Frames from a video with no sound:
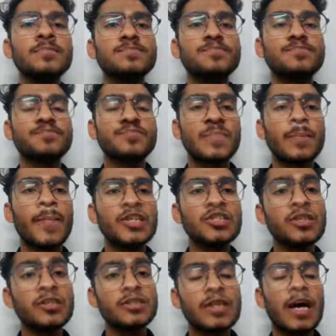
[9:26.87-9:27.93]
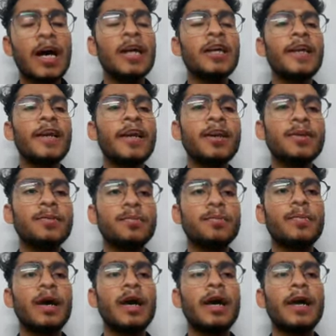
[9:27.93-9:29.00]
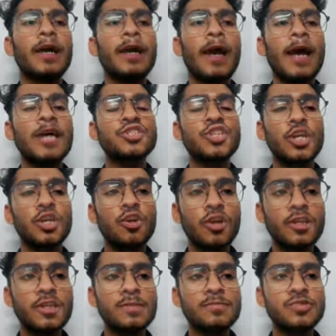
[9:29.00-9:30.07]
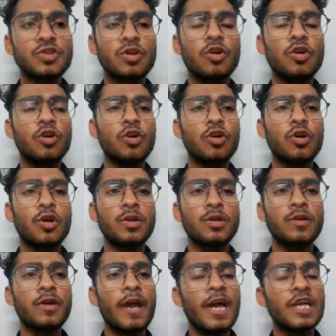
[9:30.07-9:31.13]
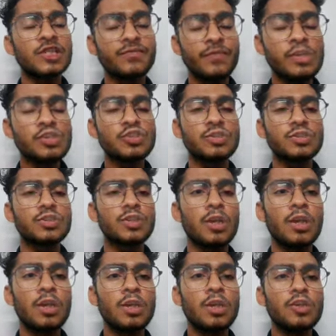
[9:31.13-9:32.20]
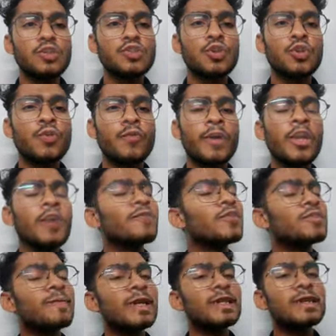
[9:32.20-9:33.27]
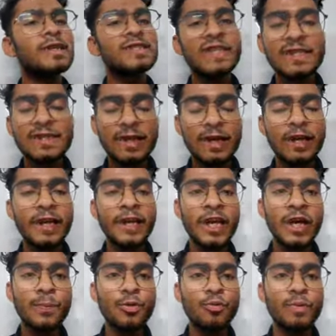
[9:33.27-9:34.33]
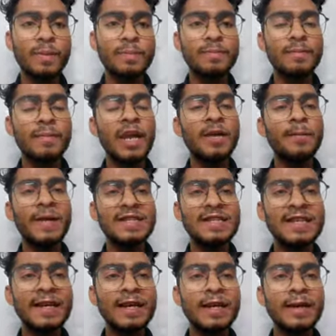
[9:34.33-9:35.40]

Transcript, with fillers: measures are taken by hash algorithms or uh, hash functions so one of those methods is linear probing that basically